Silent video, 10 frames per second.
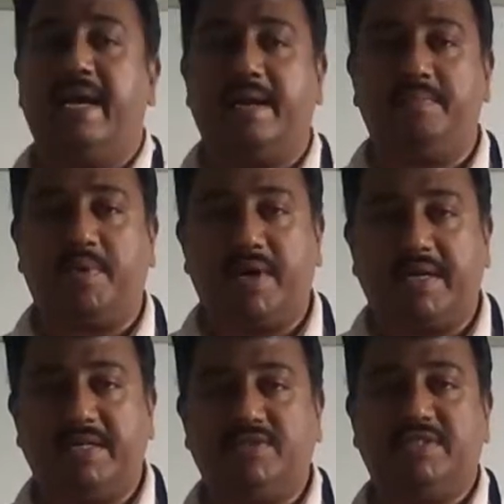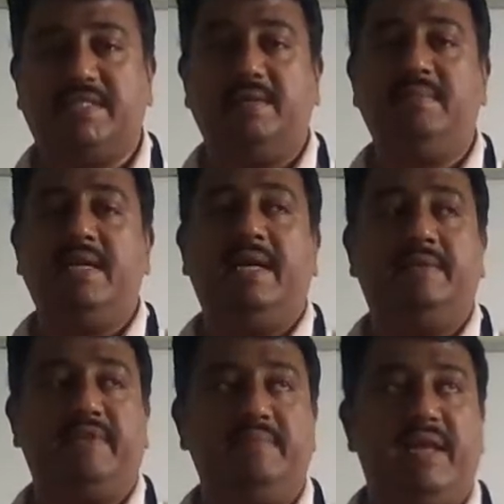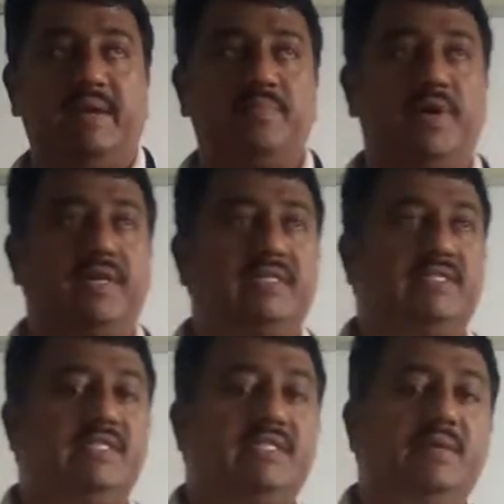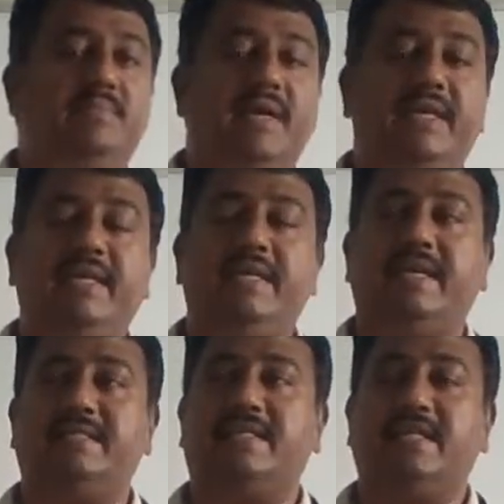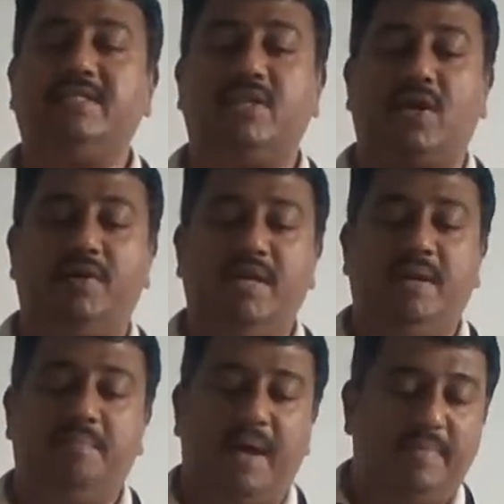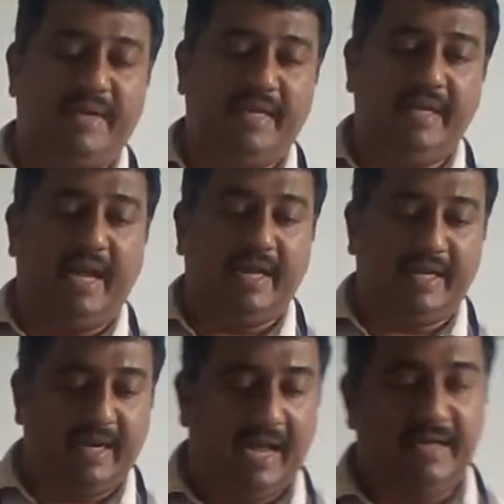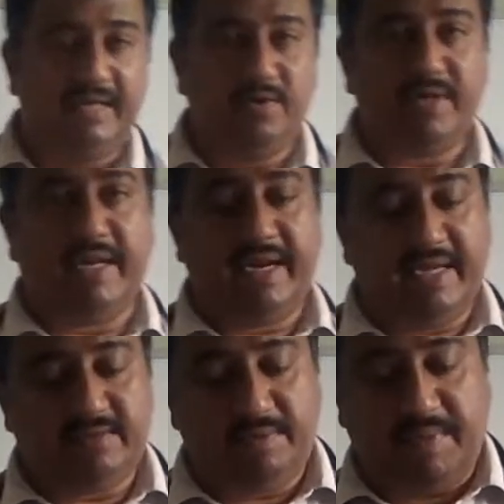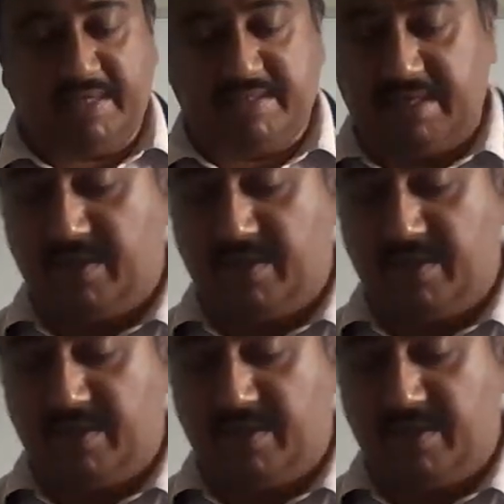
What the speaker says: reproductive system, female reproductive system, and a structure of mammary gland. Okay, next we pass on to